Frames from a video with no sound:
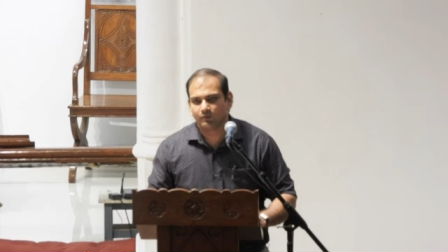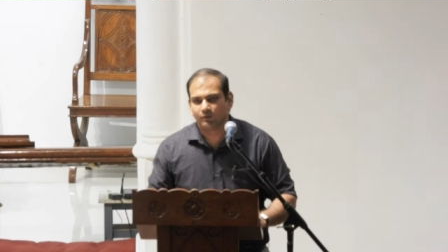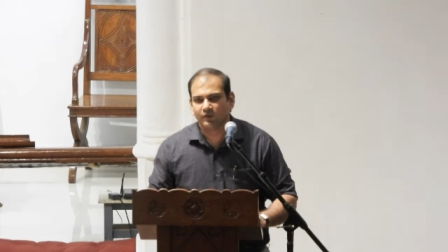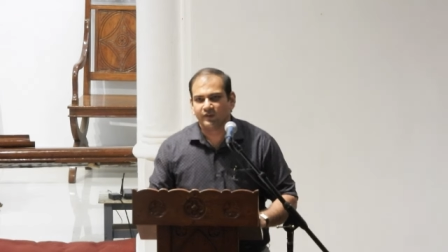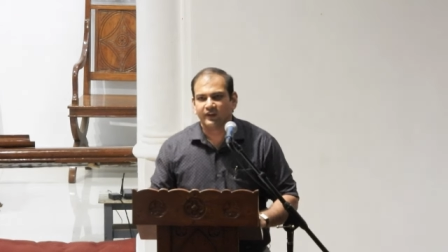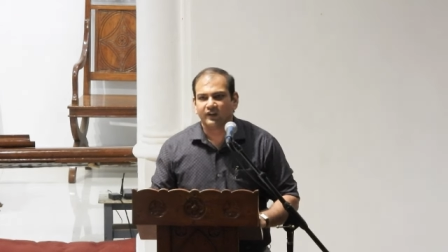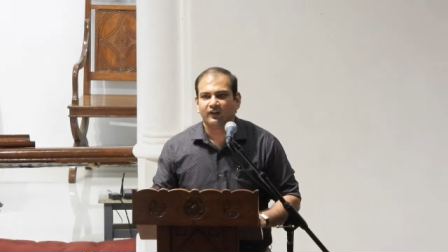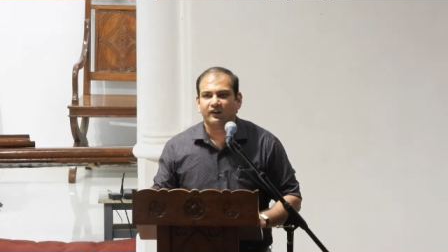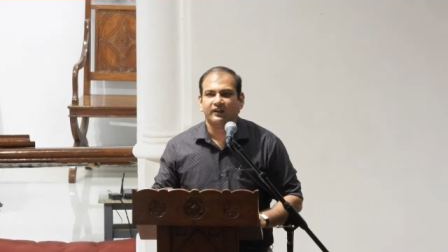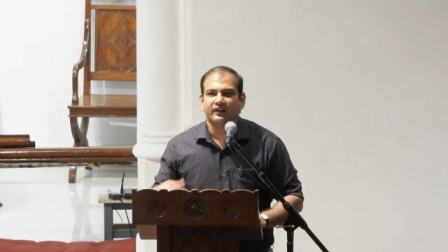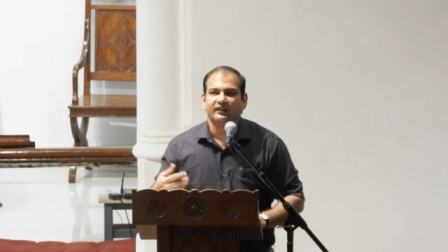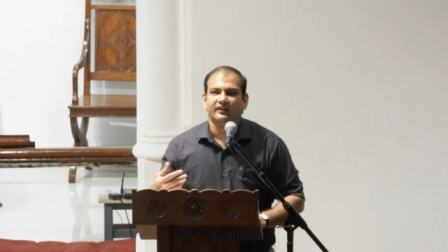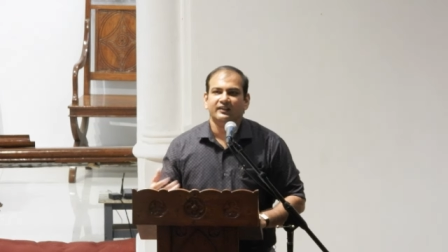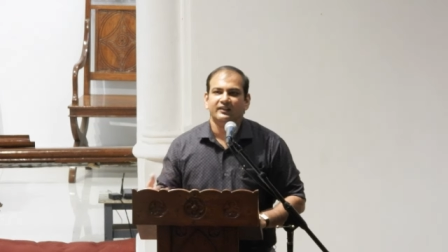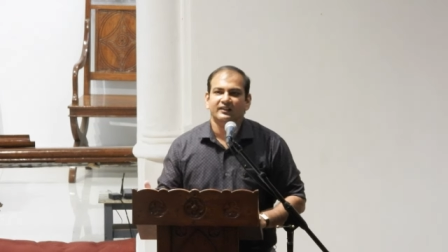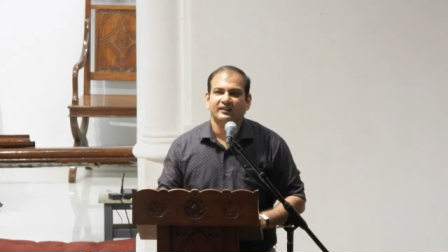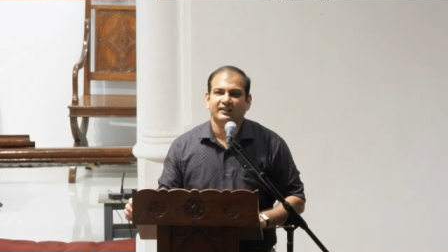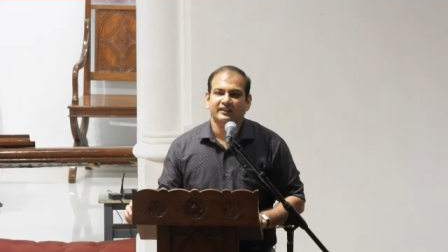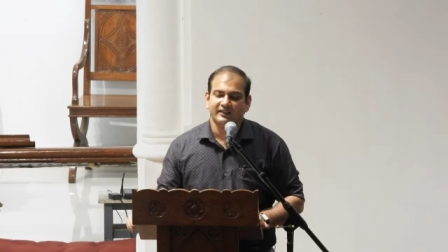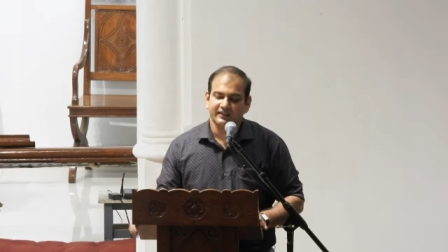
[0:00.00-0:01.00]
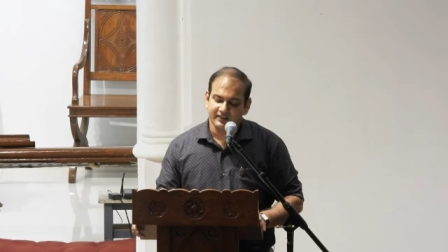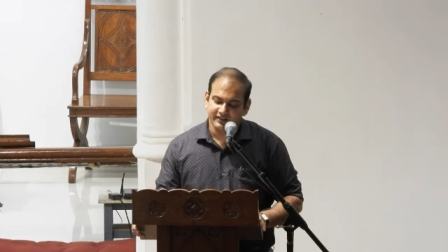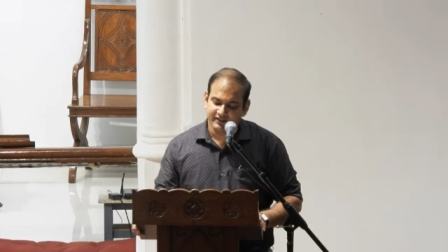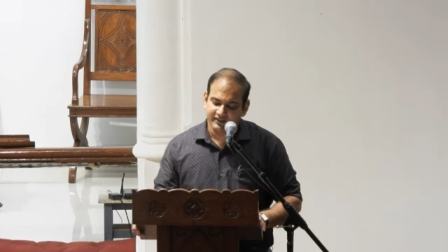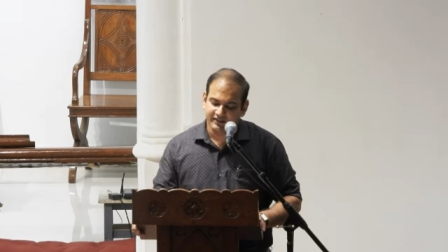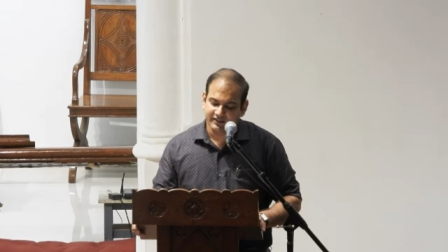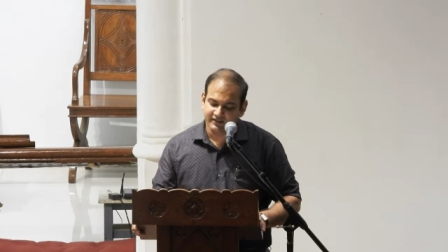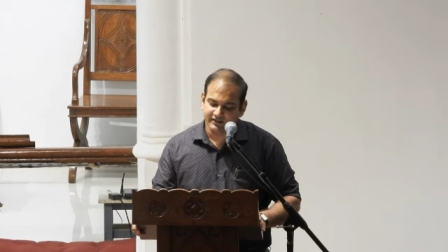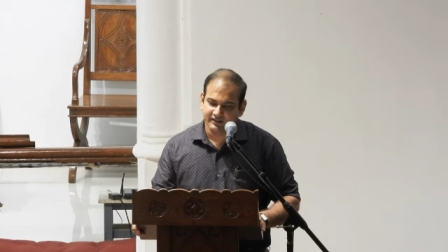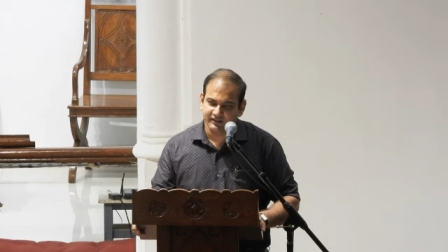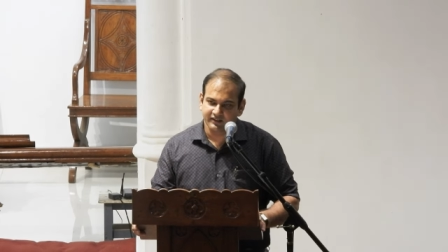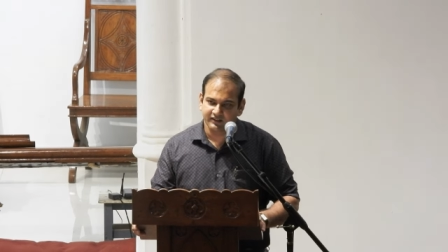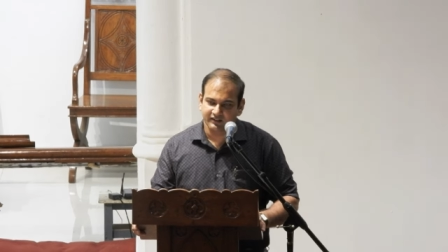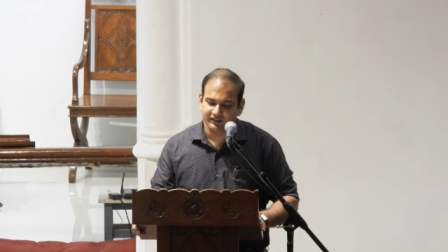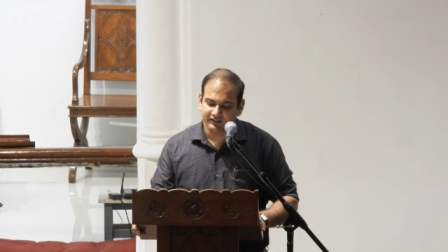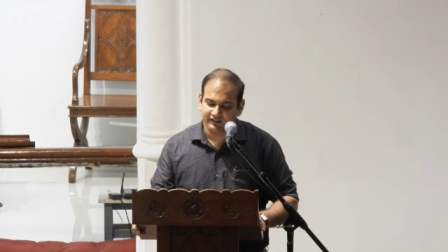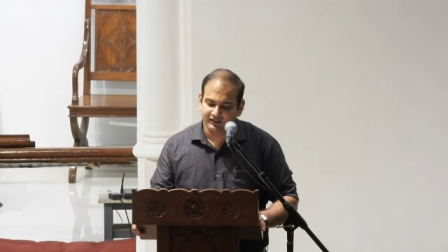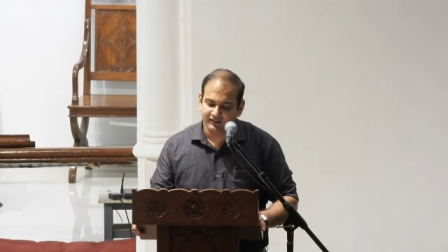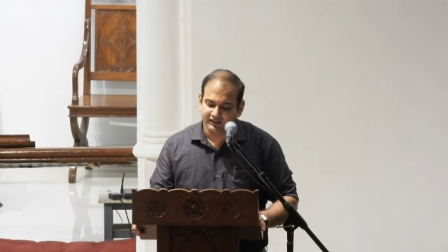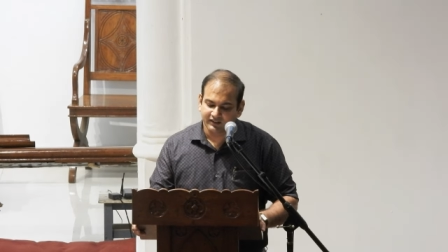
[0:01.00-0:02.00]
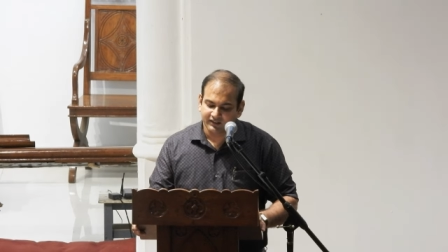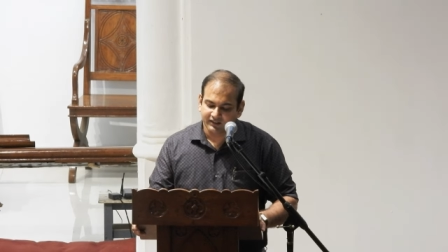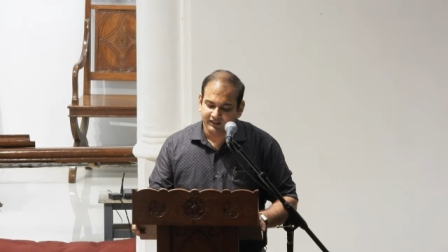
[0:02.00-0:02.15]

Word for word: Moving on is uh,